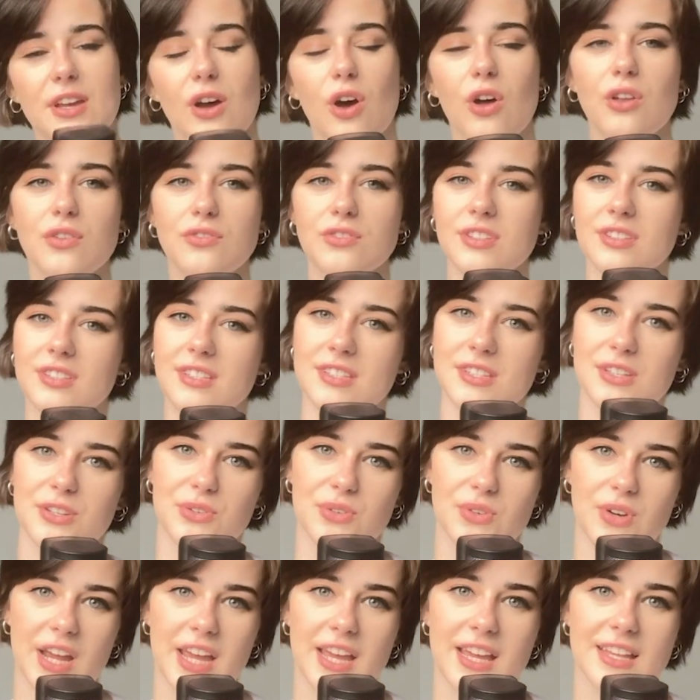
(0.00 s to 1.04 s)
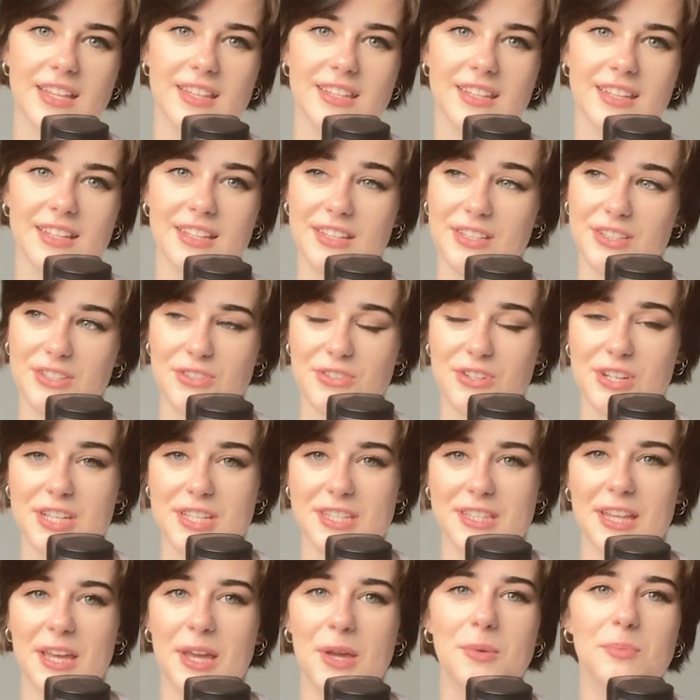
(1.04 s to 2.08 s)
All of this is great and
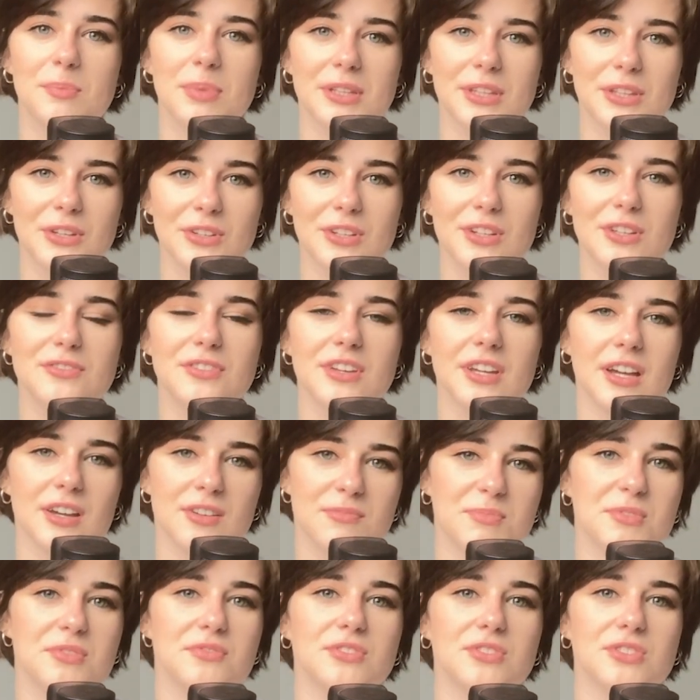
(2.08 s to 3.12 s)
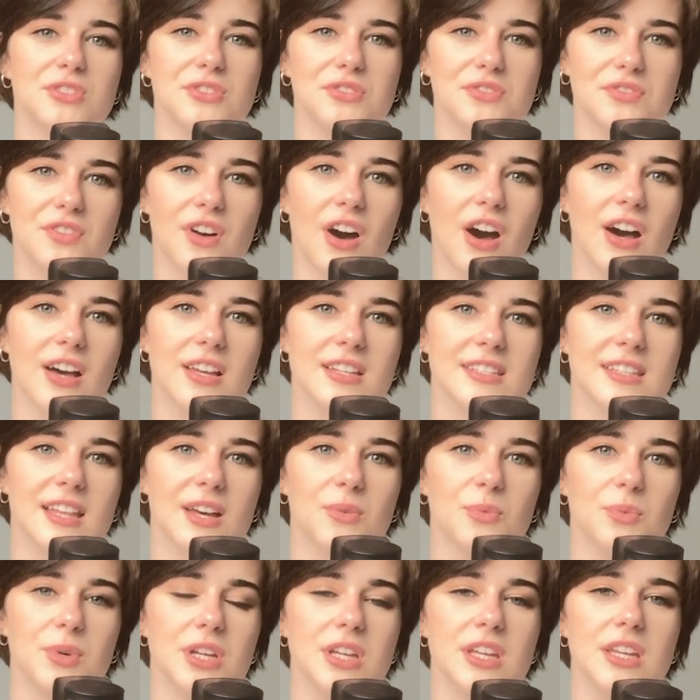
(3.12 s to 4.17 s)
interesting, but the only thing I've proven so far is
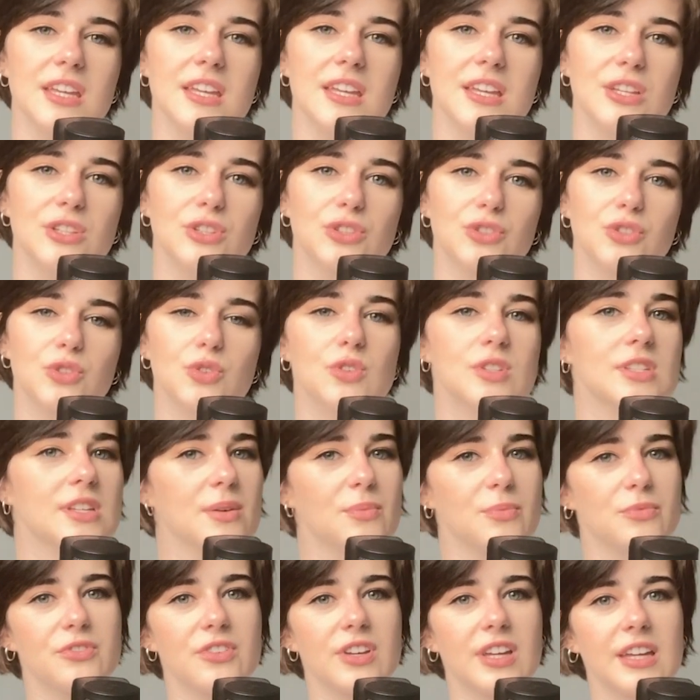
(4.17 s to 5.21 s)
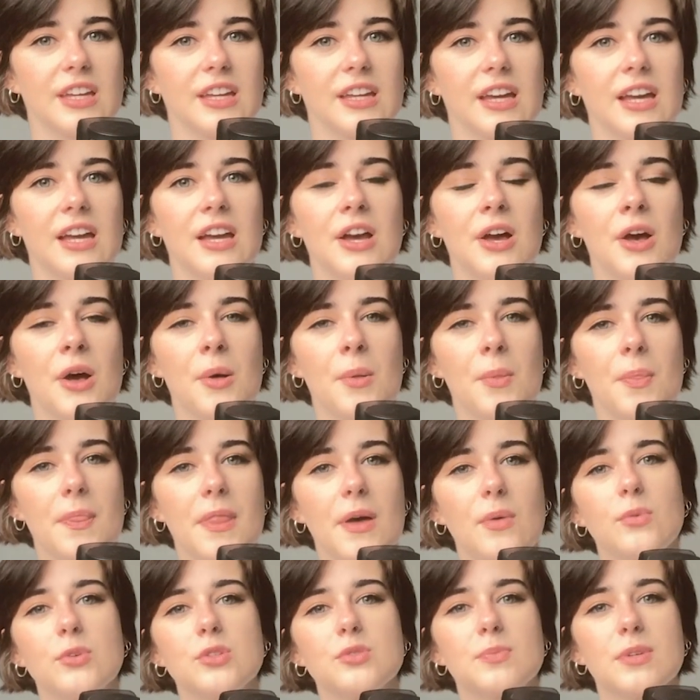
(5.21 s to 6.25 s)
that we took something
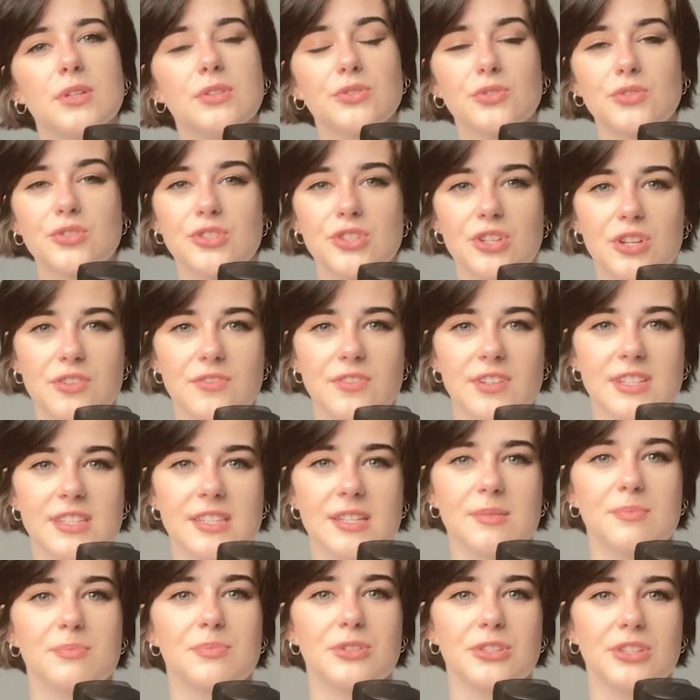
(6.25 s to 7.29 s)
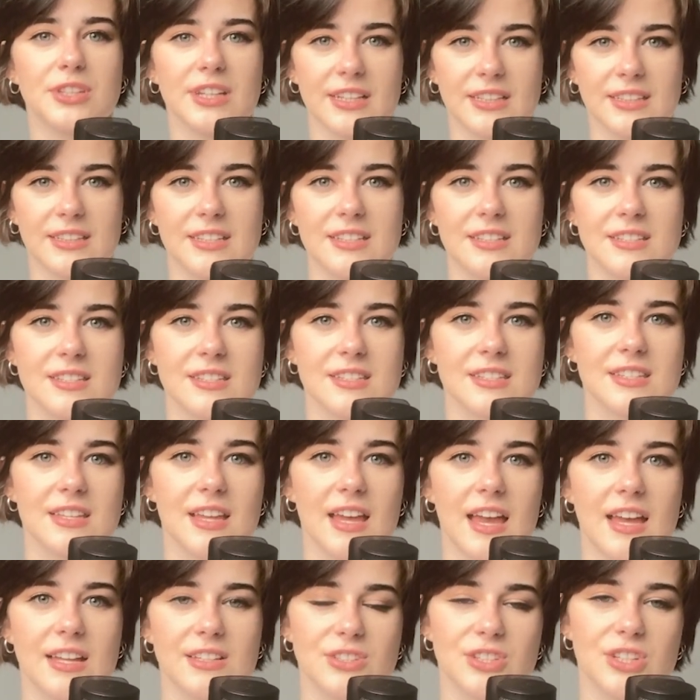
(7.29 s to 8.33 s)
that was meant to serve us and protect us
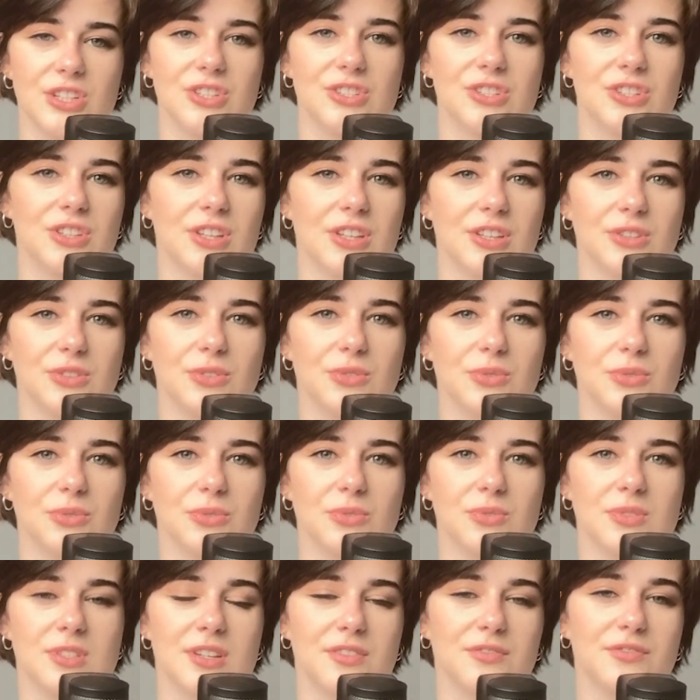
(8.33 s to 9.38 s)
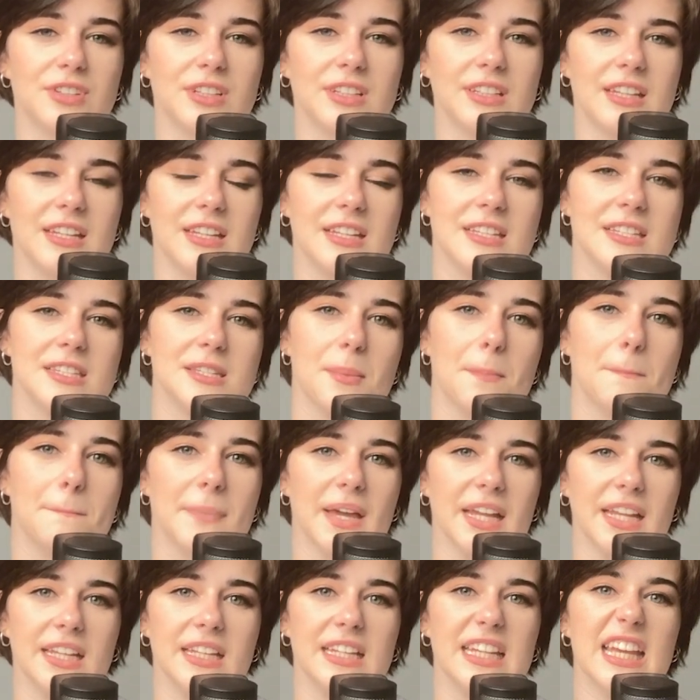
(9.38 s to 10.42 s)
and changed it into something that is
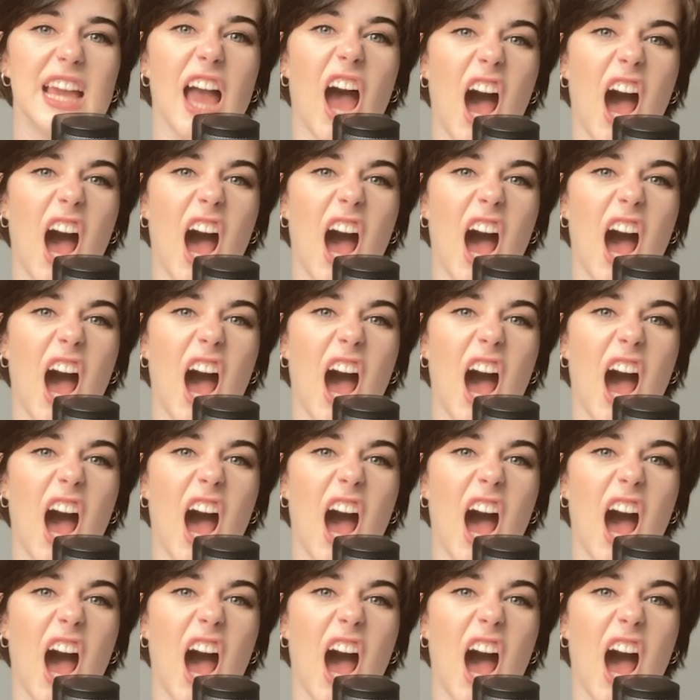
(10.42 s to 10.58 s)
pain in the.